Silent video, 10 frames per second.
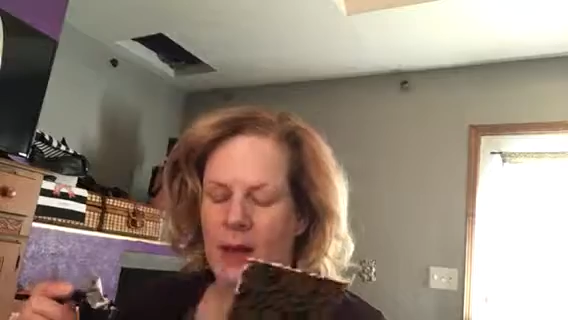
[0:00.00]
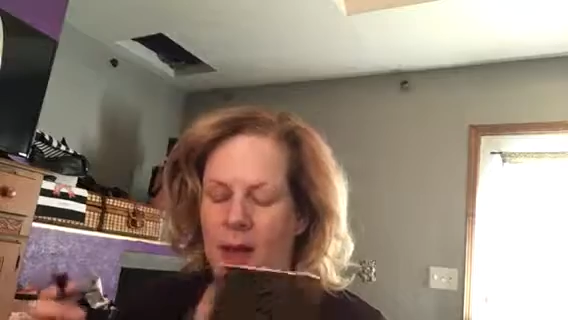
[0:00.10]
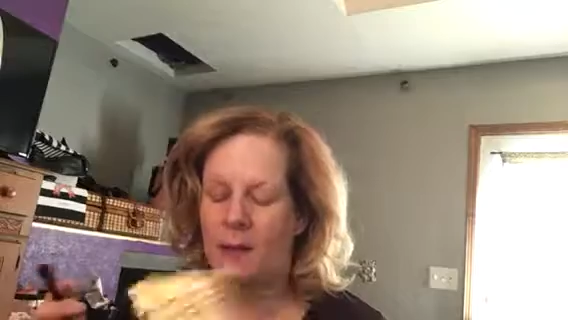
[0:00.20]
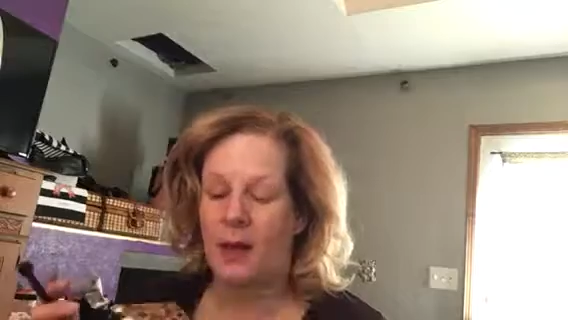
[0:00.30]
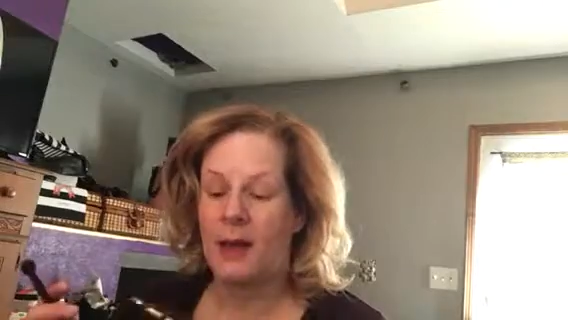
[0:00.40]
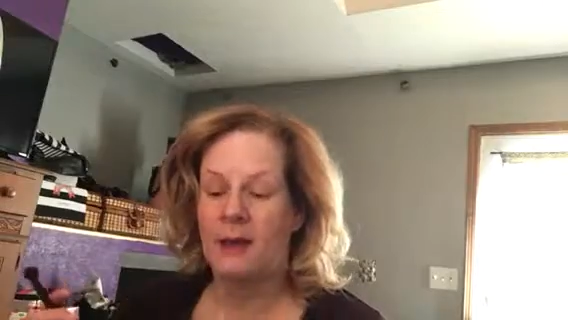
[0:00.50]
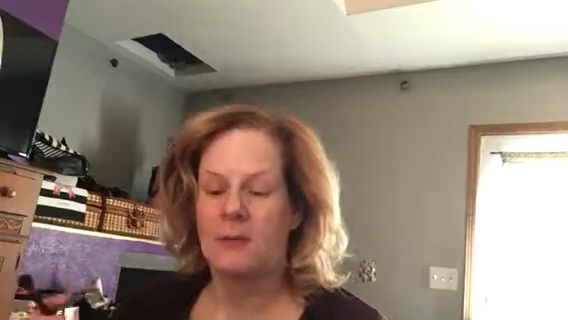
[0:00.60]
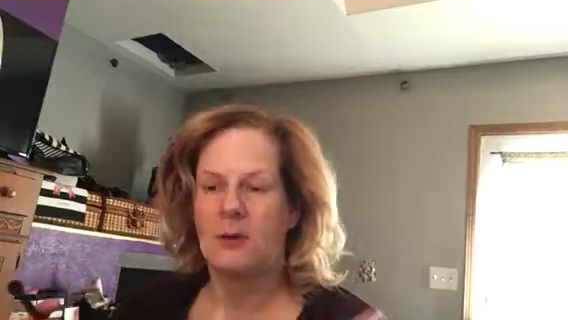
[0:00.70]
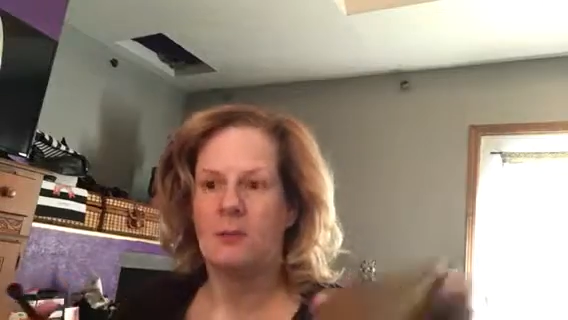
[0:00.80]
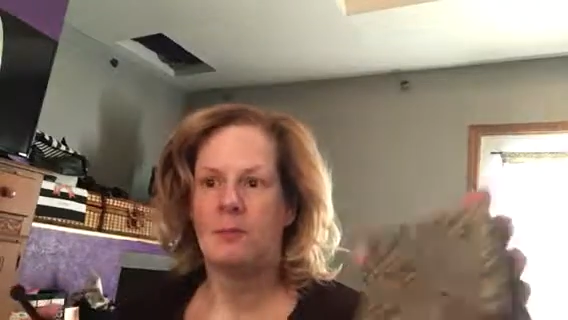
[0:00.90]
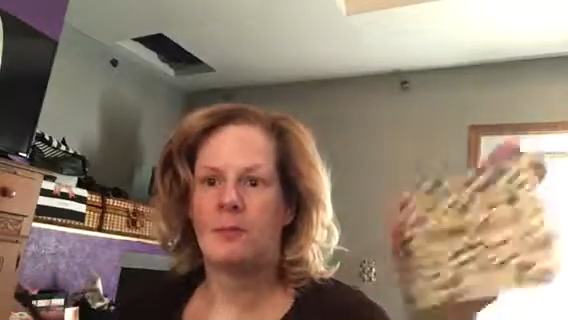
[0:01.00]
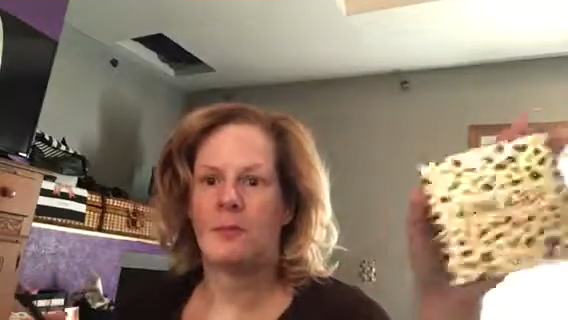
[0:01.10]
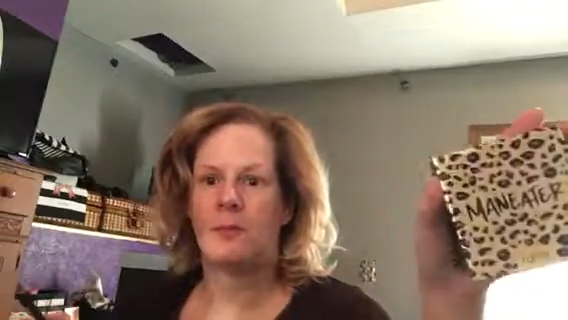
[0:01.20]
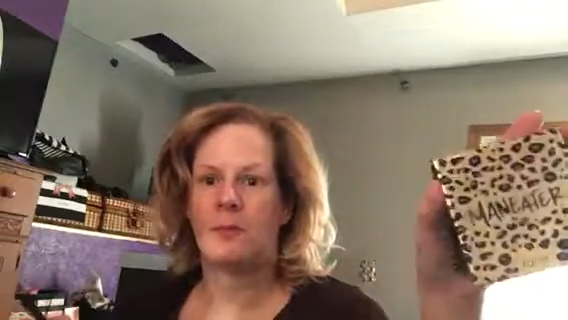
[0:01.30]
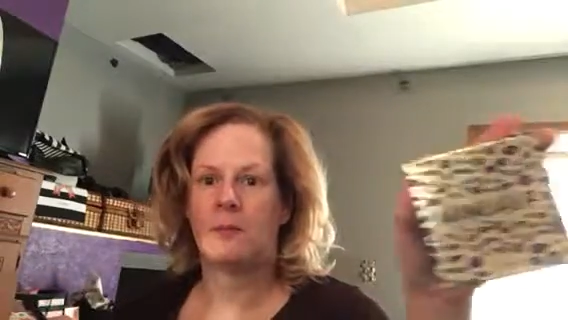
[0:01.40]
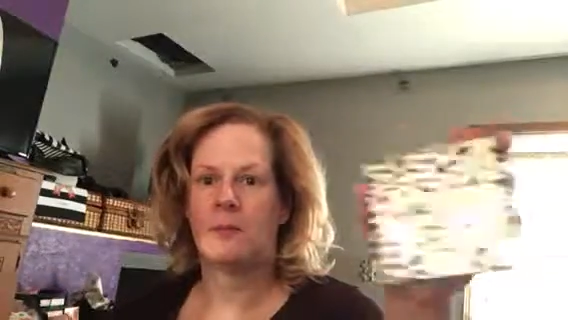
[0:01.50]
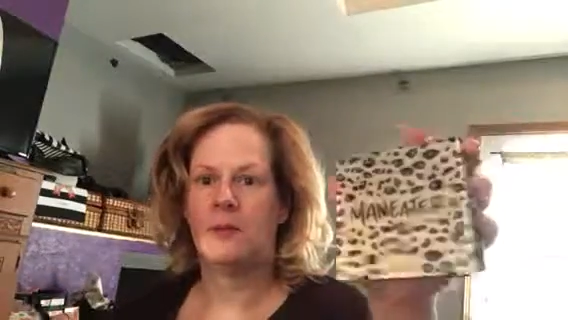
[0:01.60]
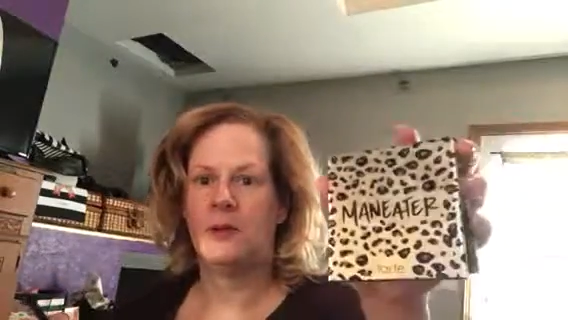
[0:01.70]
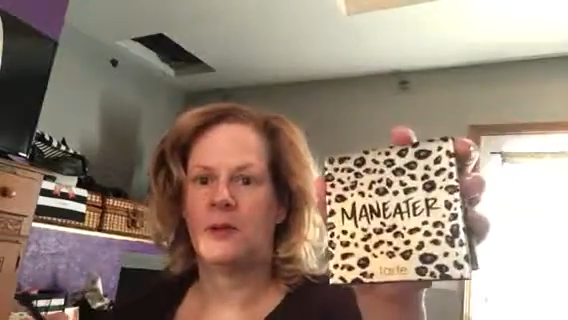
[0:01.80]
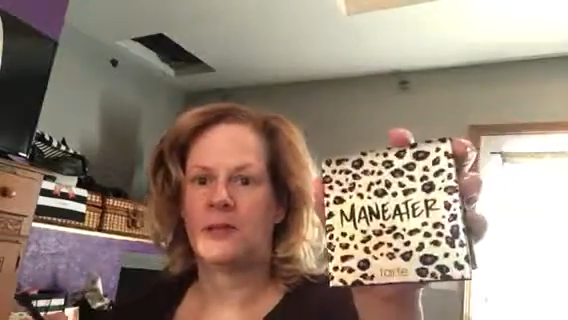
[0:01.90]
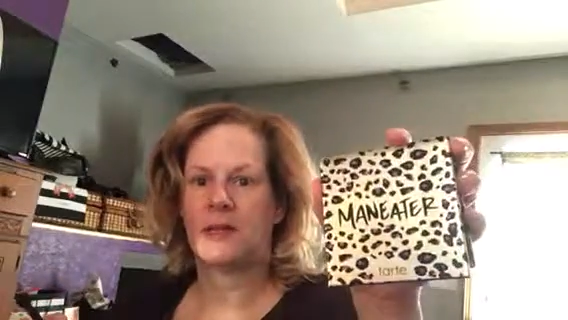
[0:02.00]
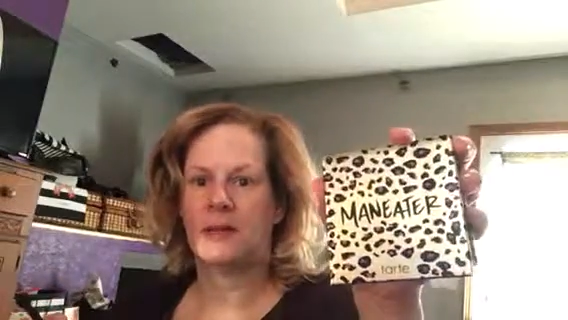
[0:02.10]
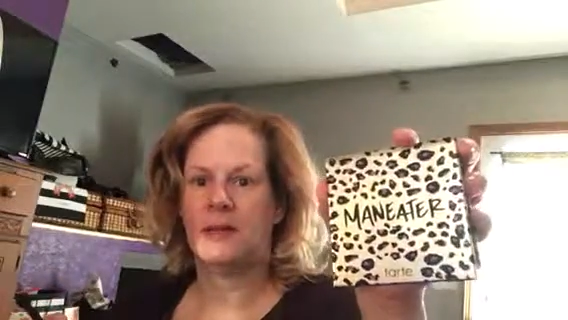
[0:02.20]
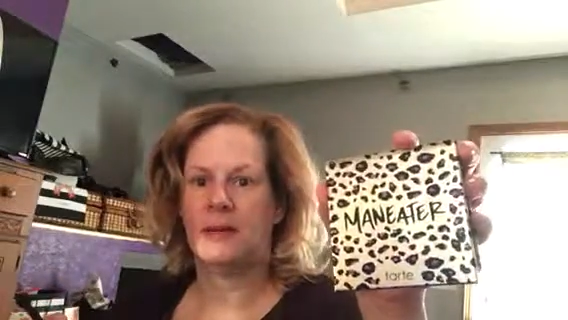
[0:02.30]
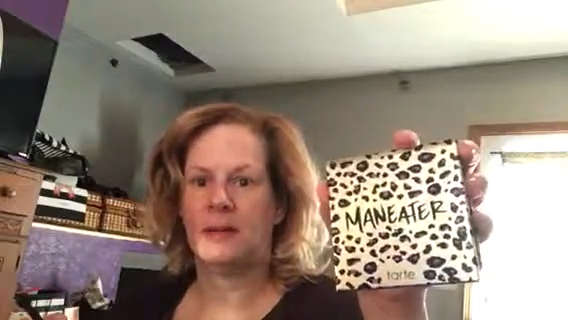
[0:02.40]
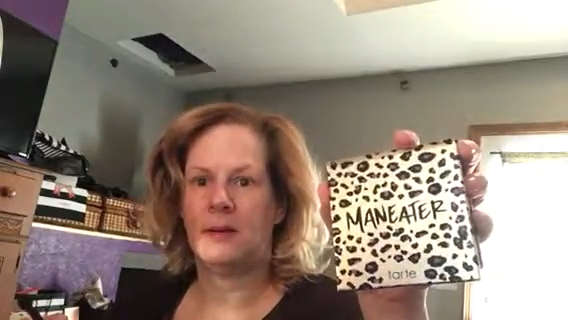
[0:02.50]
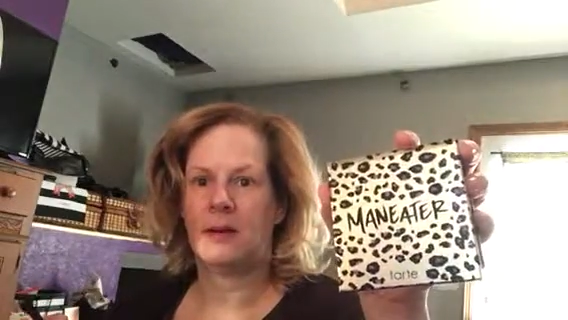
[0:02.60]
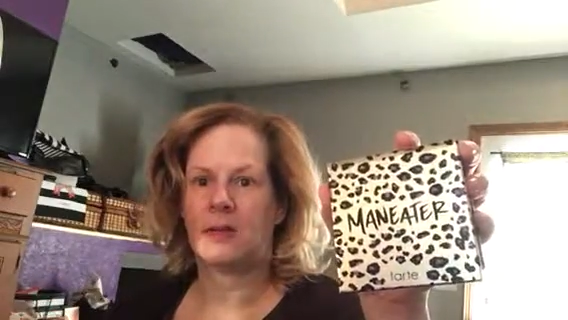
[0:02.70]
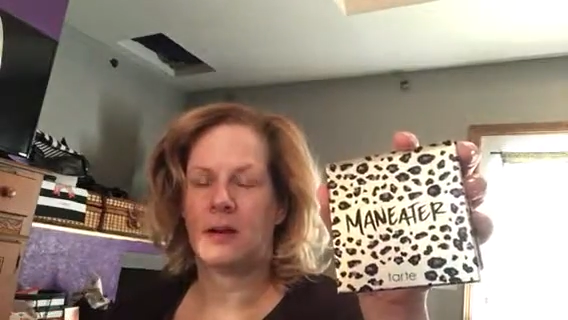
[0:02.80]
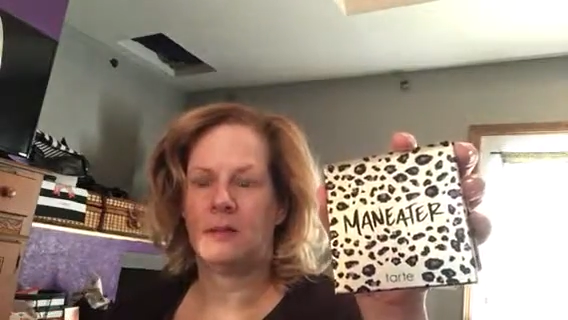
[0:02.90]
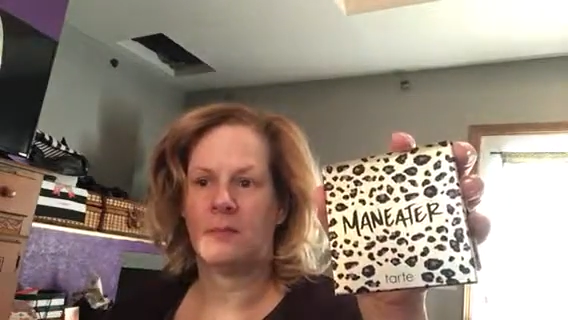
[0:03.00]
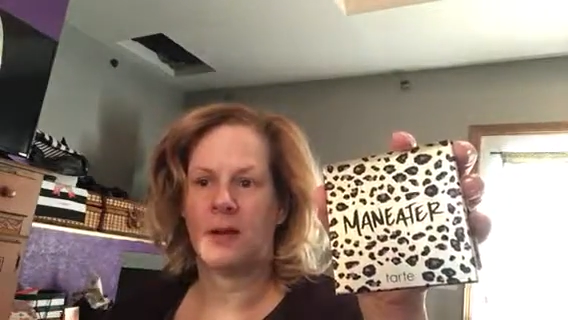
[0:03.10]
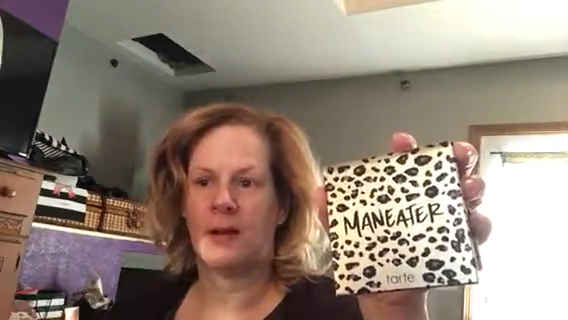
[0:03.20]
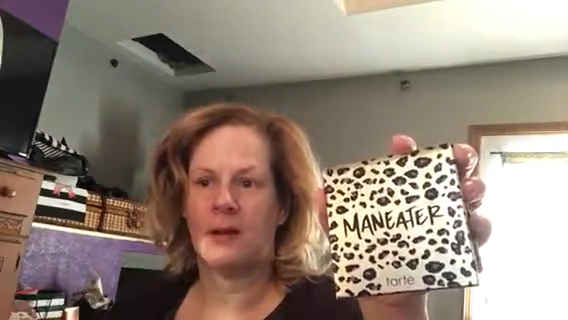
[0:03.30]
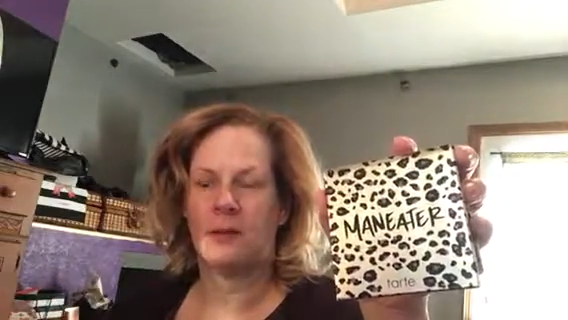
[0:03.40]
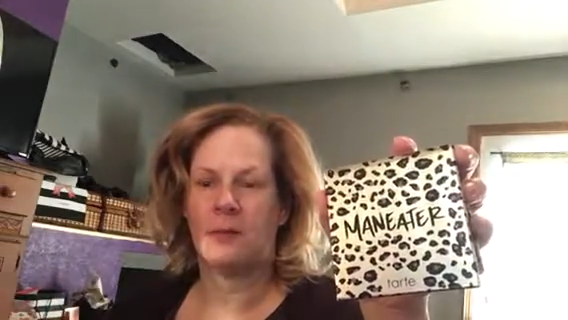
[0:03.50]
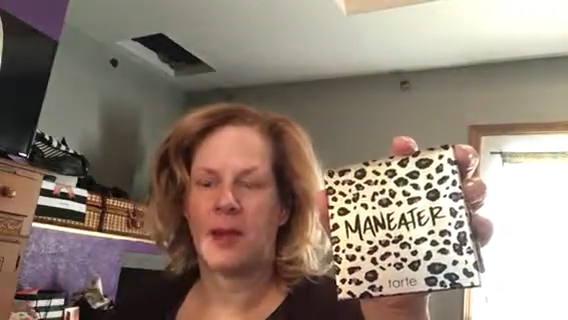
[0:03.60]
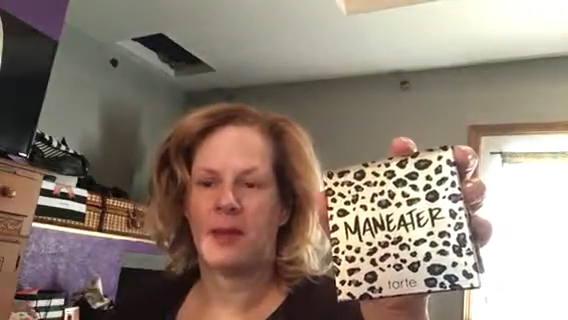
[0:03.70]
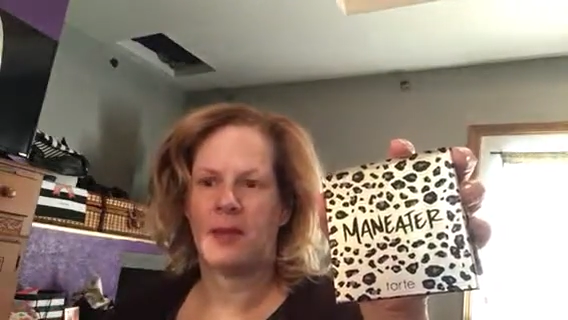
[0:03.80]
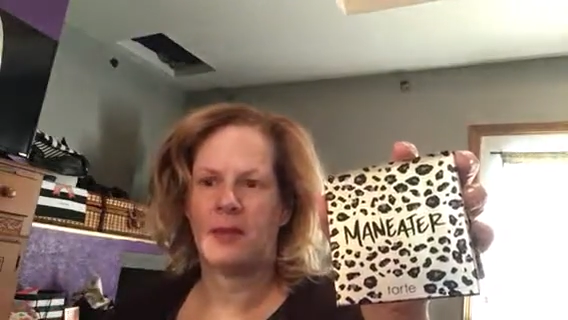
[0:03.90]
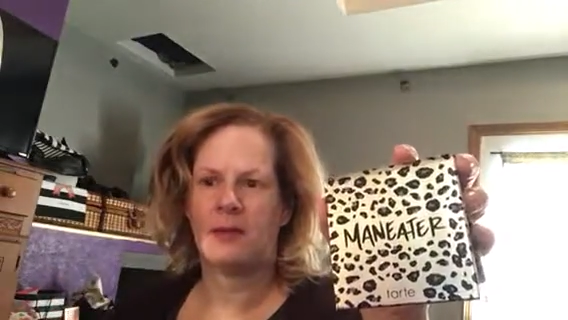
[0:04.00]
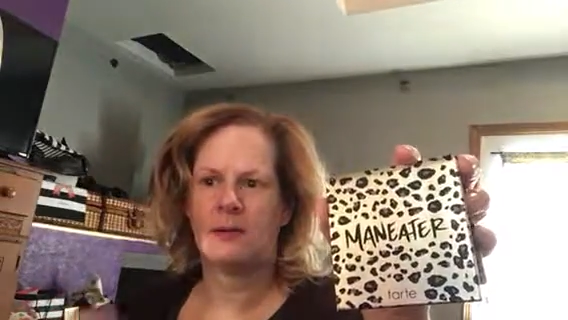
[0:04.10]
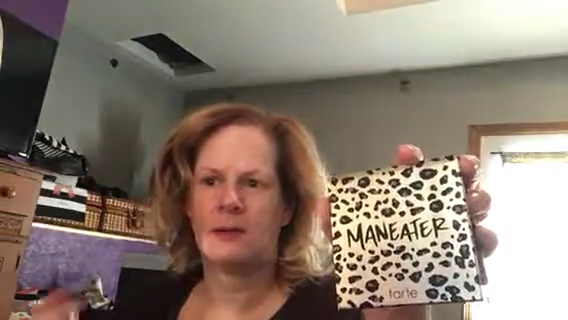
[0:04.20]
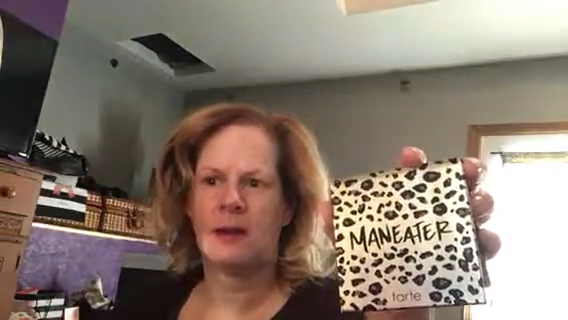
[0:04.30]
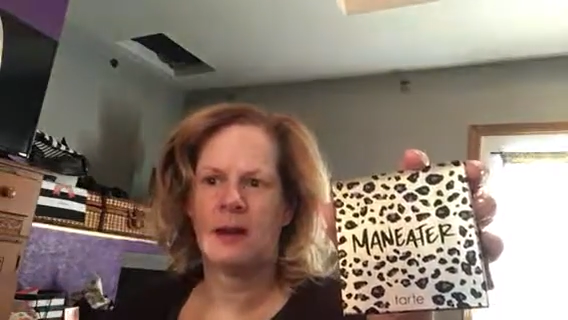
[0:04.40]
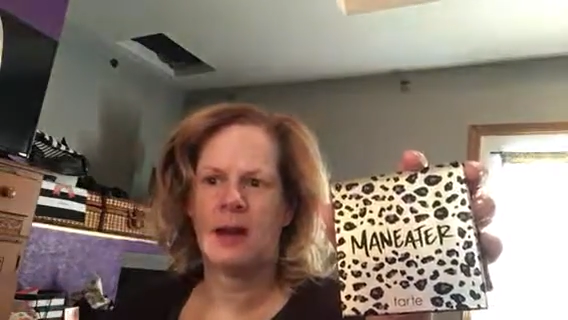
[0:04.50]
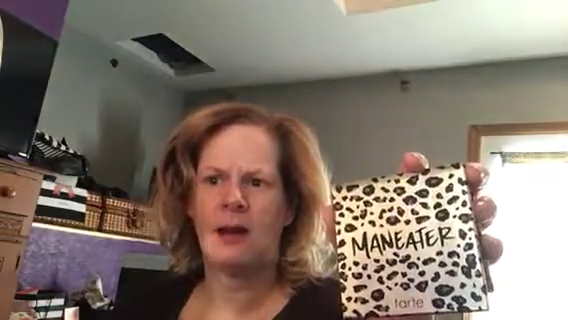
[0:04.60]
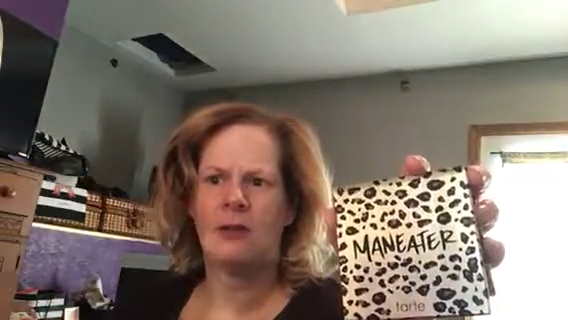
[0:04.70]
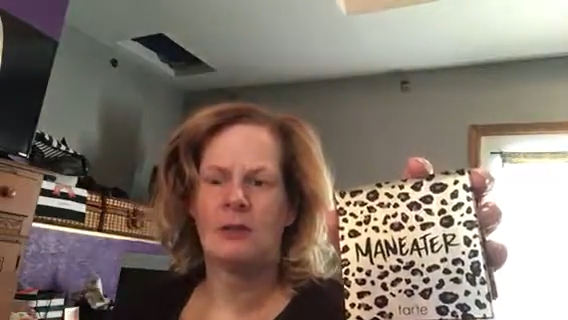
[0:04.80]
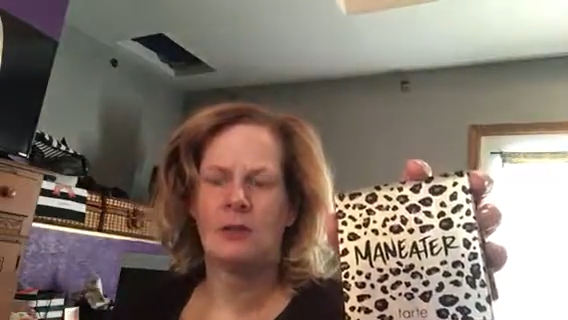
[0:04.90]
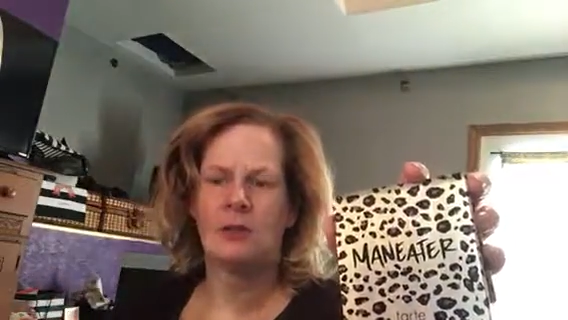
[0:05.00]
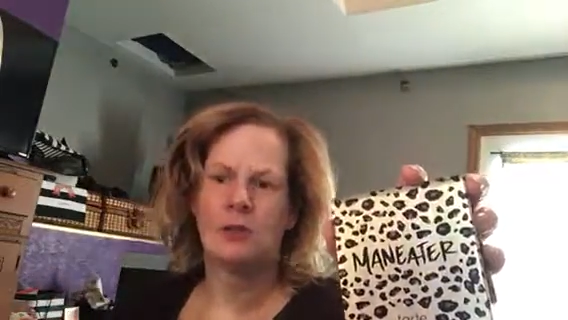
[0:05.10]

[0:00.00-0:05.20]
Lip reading: I am using the Tarte Maneater palette that was out